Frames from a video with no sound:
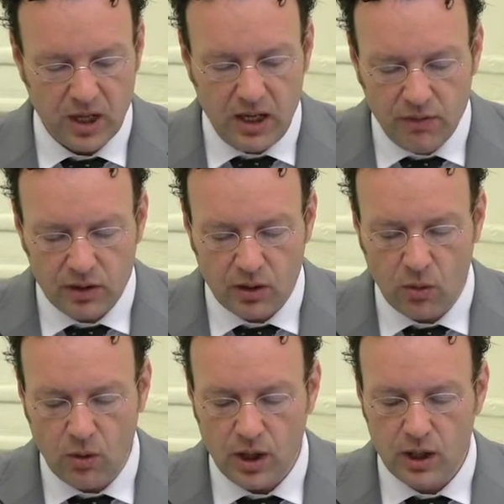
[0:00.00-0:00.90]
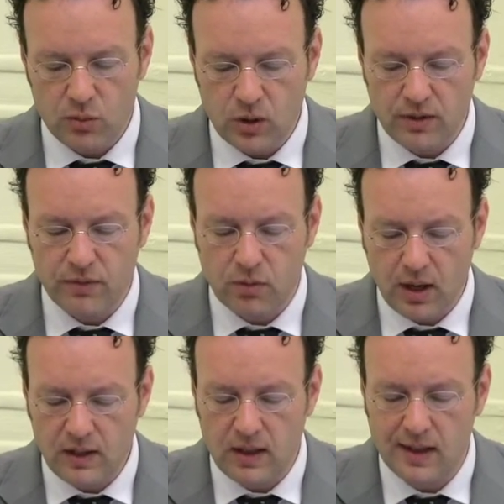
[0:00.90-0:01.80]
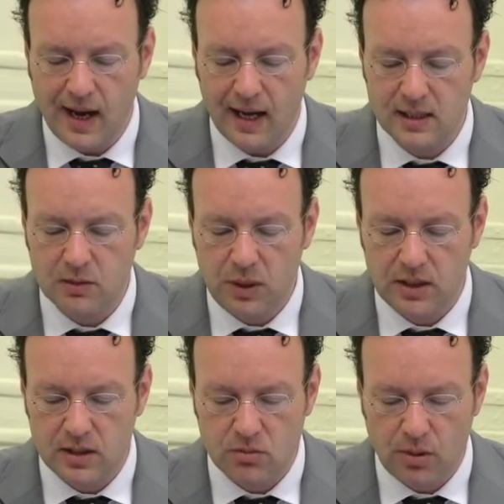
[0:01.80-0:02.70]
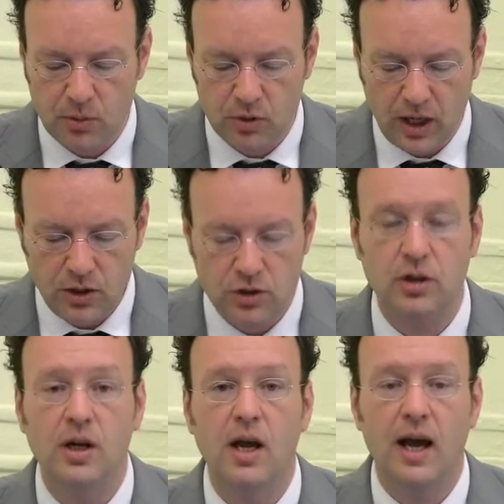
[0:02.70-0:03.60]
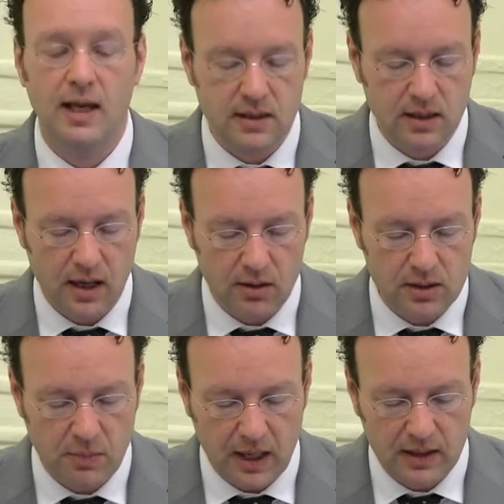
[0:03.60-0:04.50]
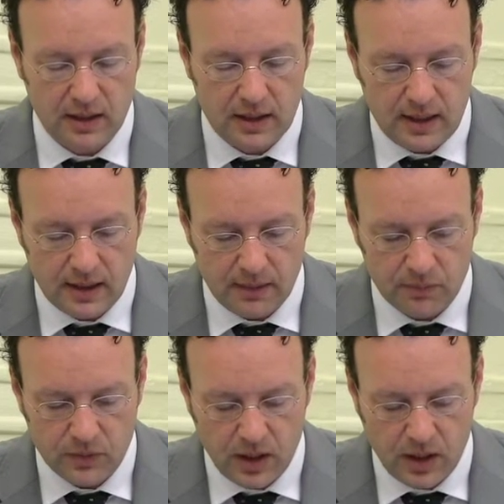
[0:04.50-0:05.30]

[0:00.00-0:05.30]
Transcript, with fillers: even though it would have greatly enhanced Peter's reputation as a charismatic leader